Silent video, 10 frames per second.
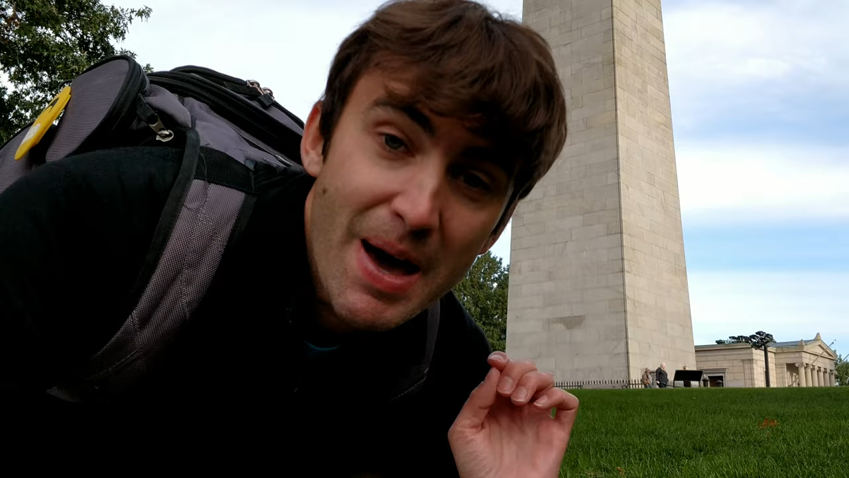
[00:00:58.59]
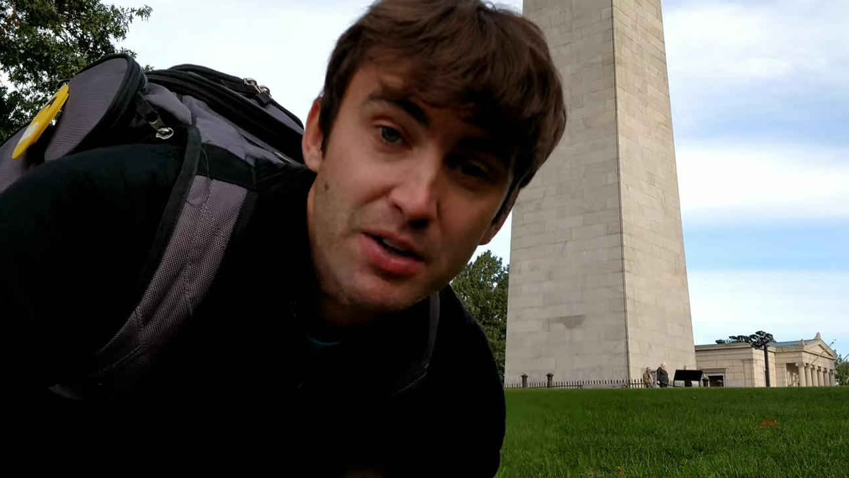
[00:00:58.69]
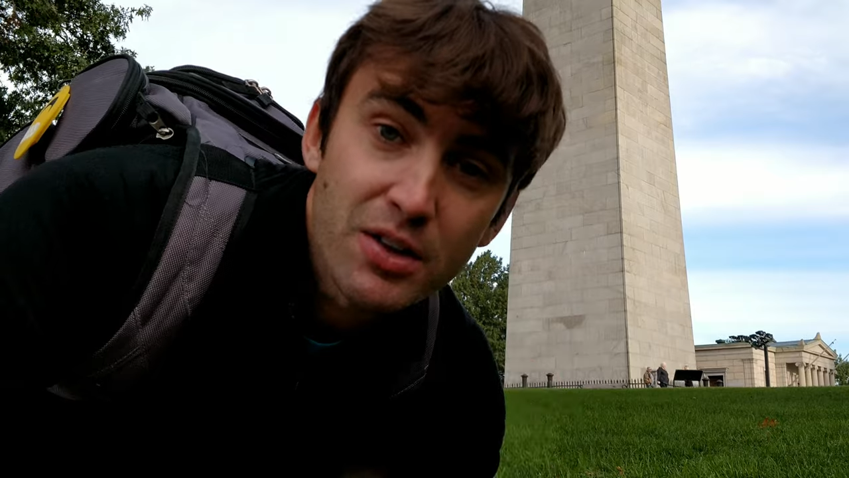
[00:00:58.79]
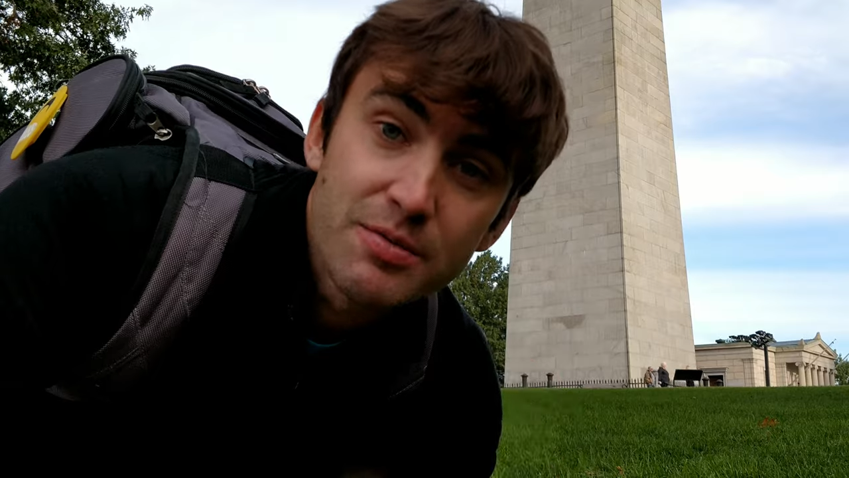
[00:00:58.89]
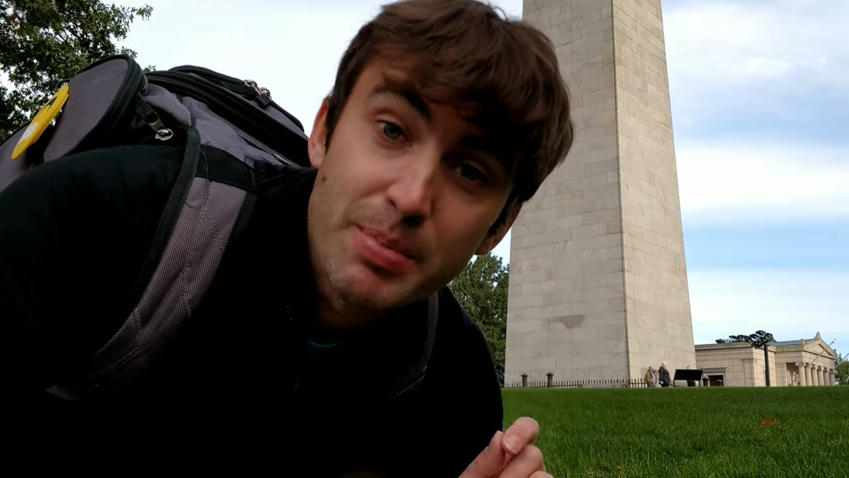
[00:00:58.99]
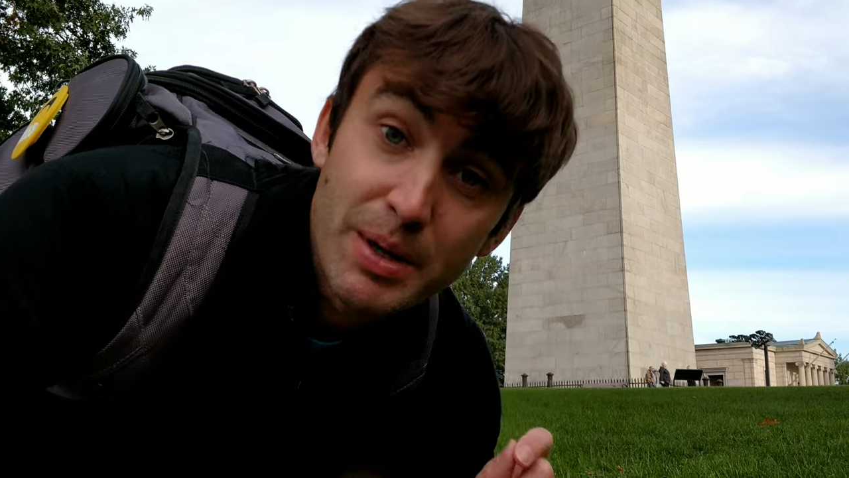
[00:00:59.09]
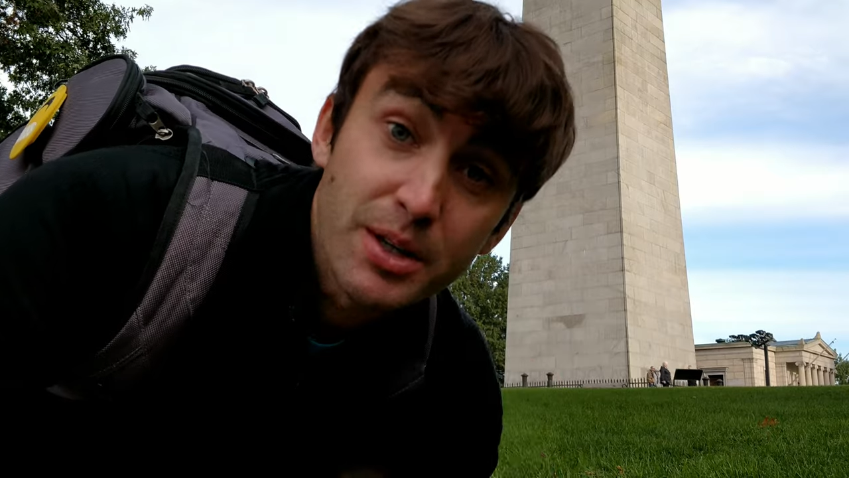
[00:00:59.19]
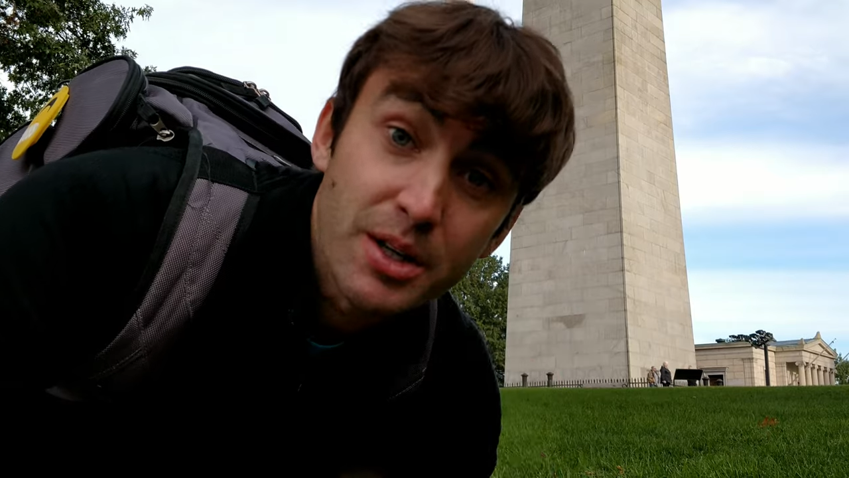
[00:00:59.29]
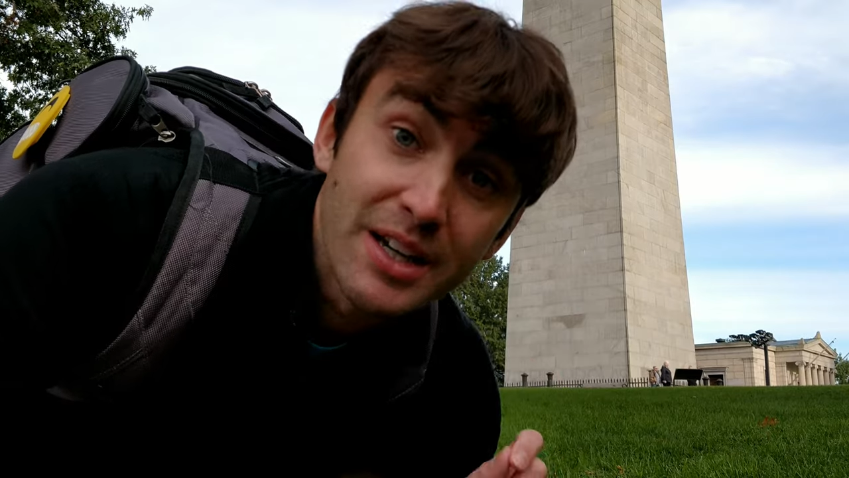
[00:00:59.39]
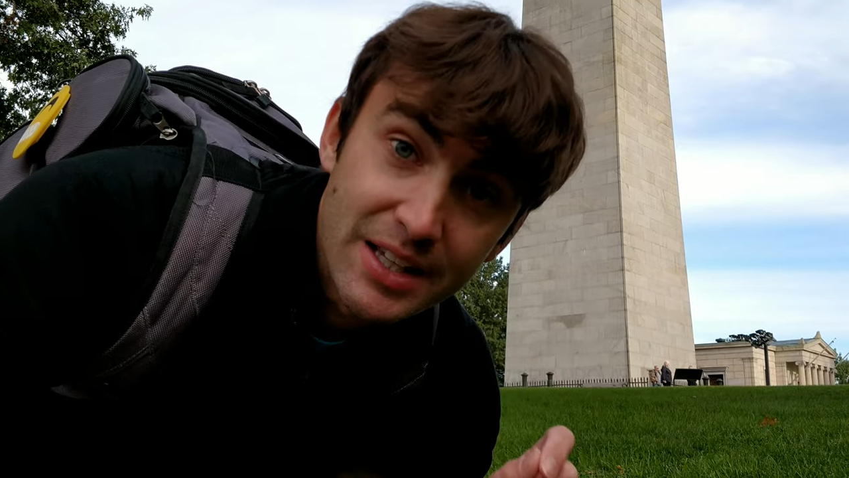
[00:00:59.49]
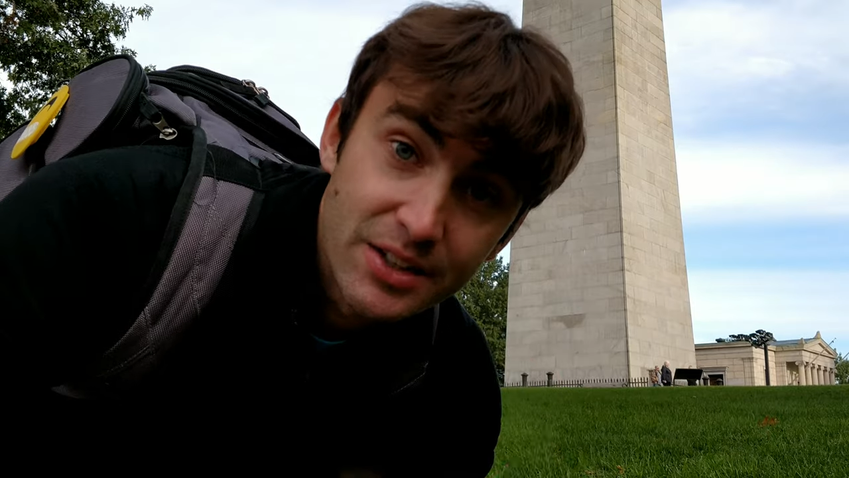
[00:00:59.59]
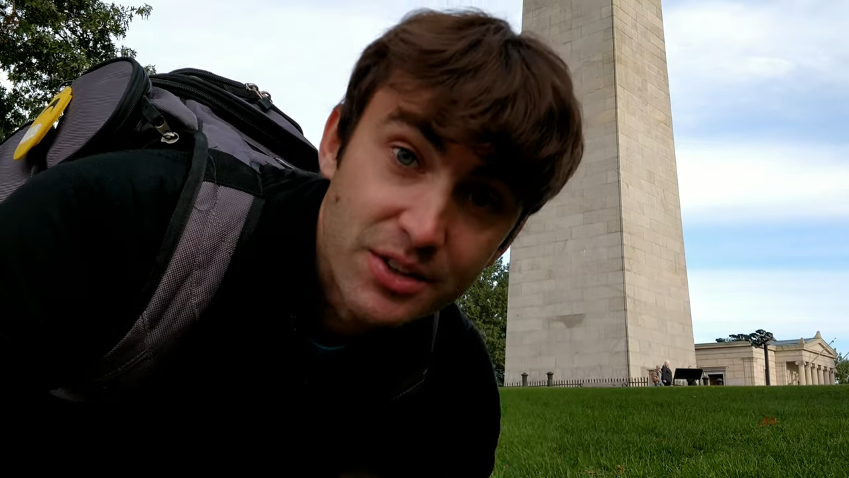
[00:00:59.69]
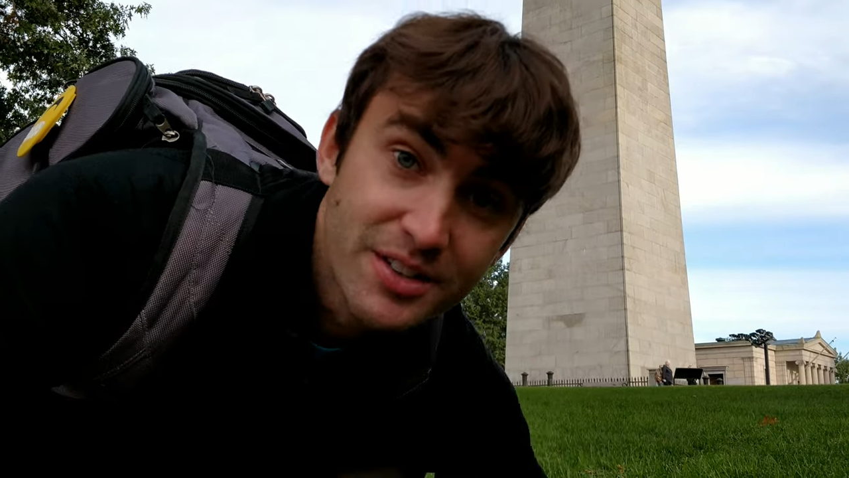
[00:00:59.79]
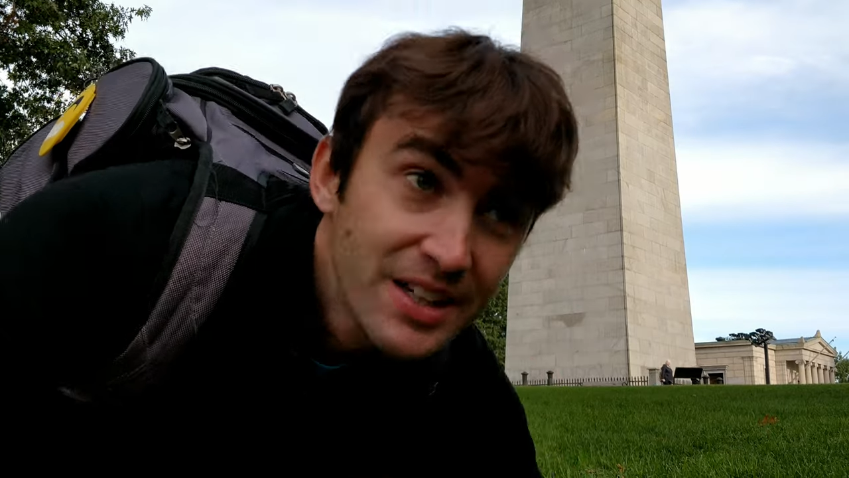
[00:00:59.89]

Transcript: Battle of Bunker Hill.